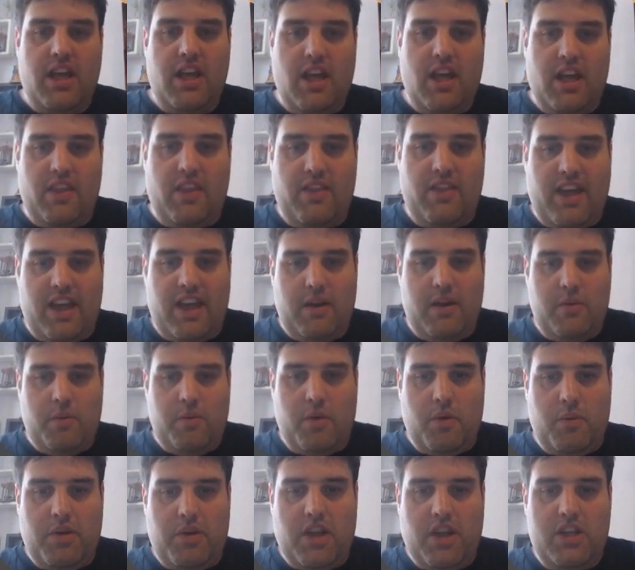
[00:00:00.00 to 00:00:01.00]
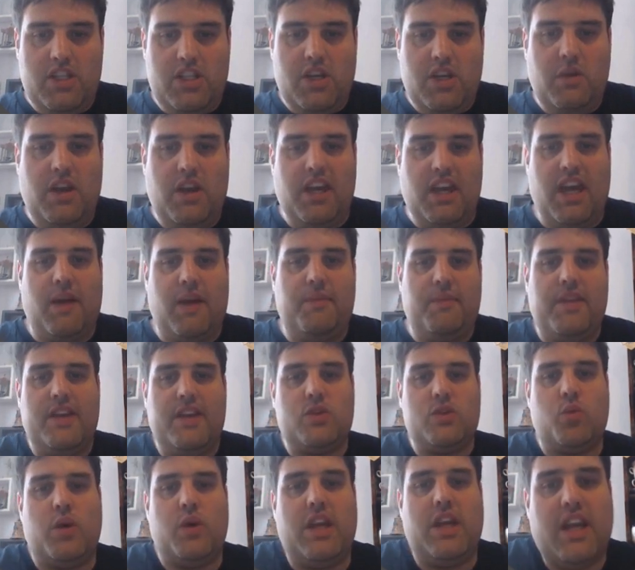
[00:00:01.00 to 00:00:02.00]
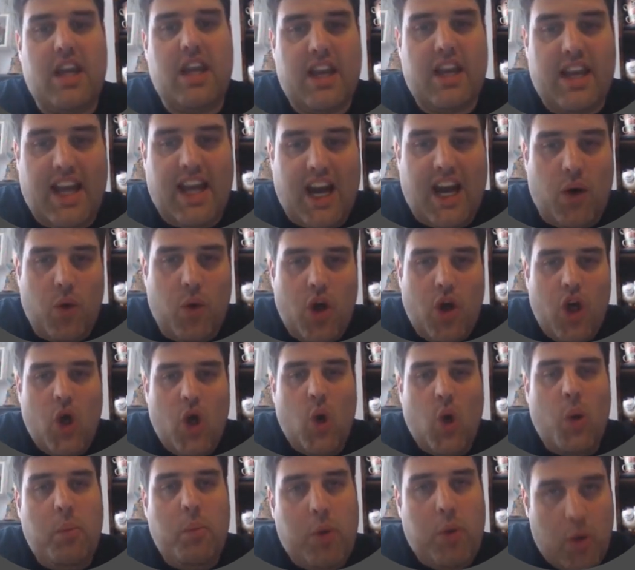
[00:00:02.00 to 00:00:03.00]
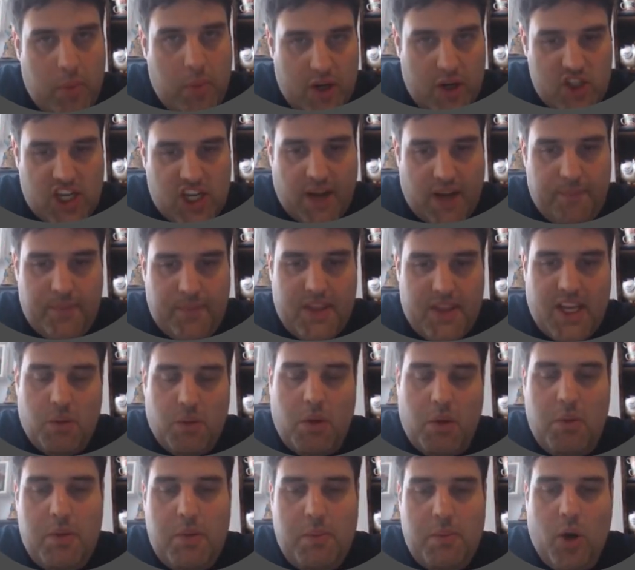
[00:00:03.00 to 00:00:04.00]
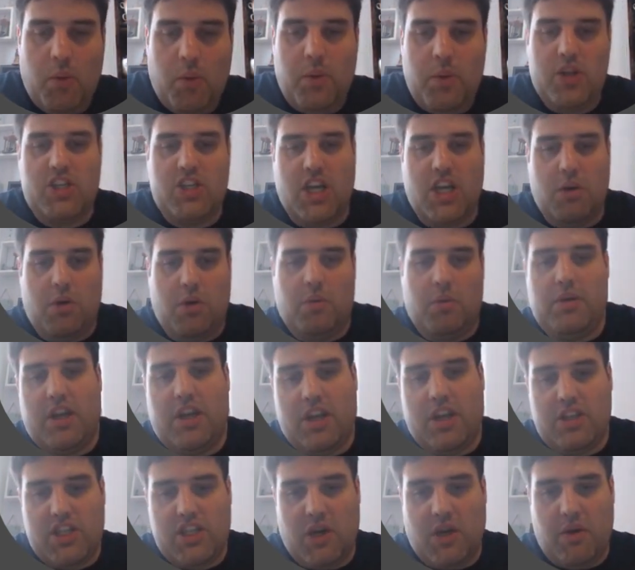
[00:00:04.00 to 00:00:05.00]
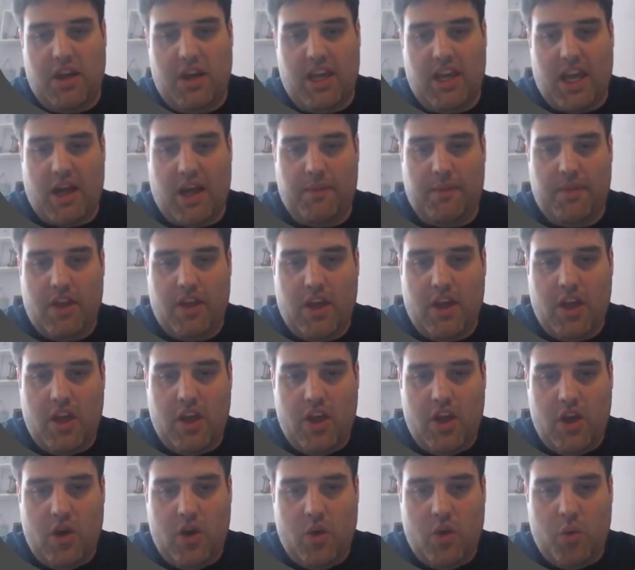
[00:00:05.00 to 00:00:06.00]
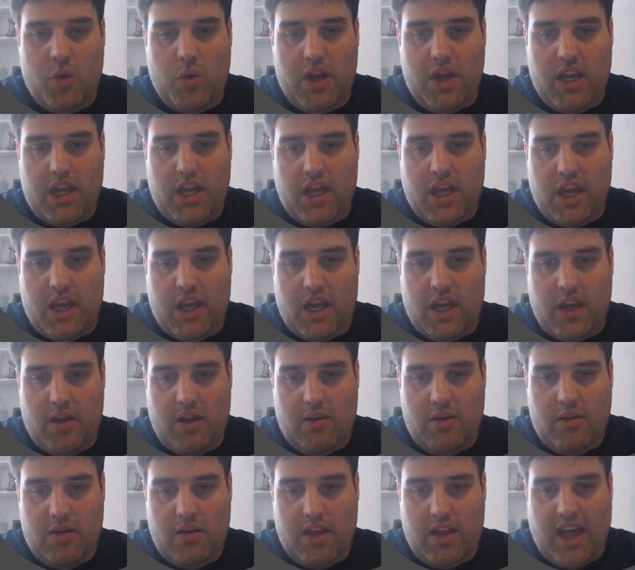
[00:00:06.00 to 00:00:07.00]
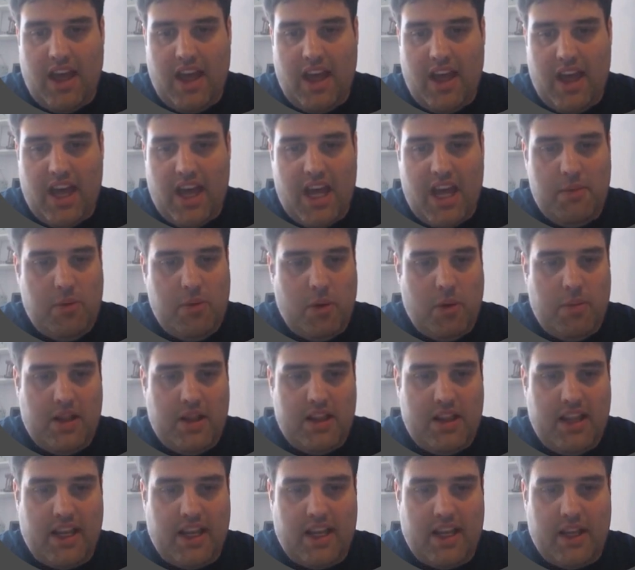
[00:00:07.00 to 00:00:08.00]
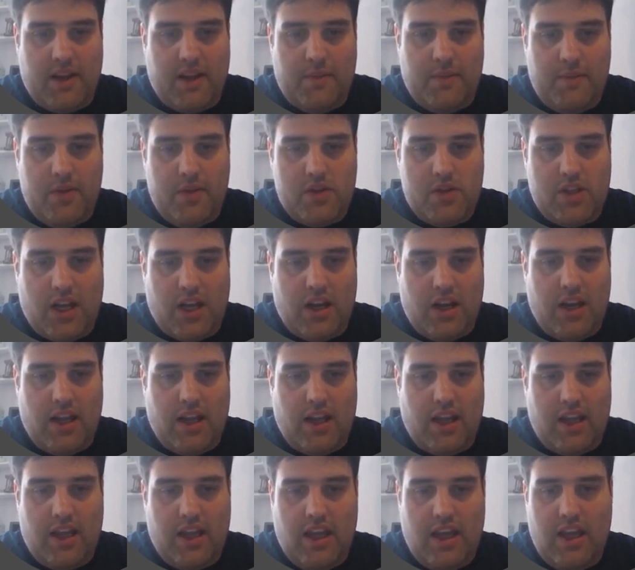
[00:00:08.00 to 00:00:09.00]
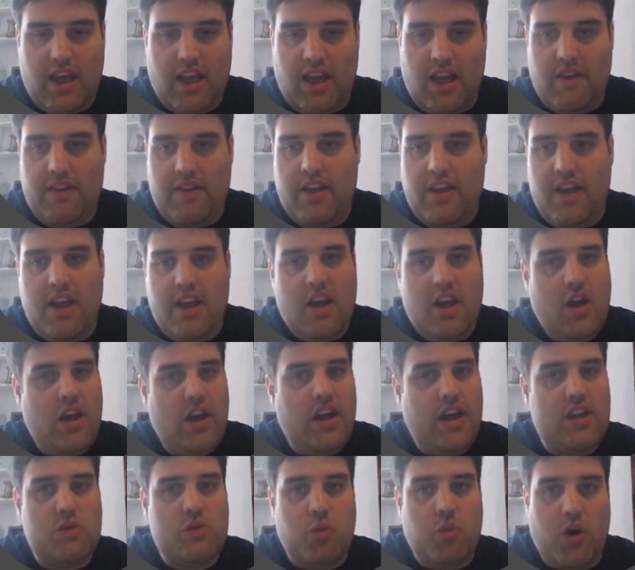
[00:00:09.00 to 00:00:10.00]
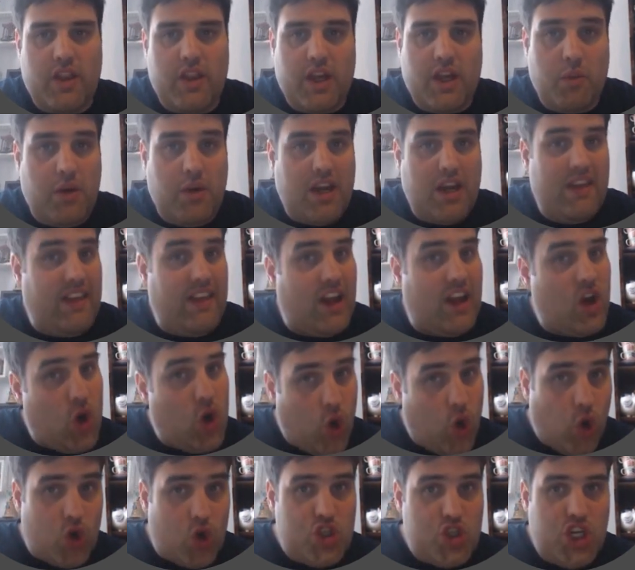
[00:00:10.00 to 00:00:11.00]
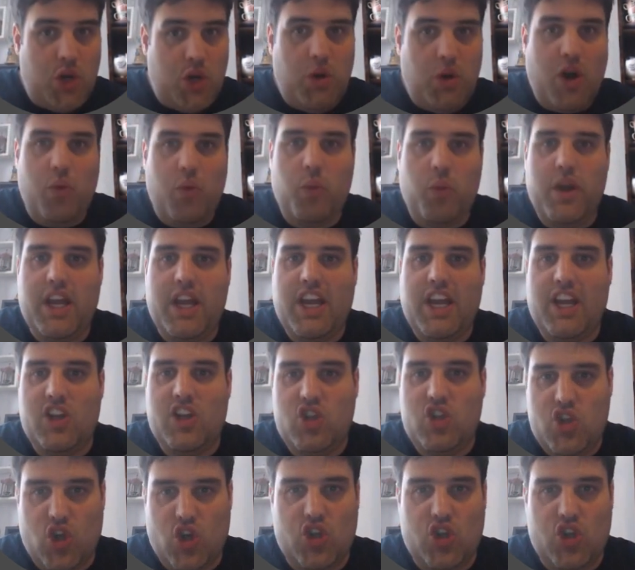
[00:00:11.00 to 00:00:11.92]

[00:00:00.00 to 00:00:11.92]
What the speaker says: And then what we can do here is we can now publish it. Now when we publish it, what we can do here, we can get a public link. So that link here is one that we can then go to, and we can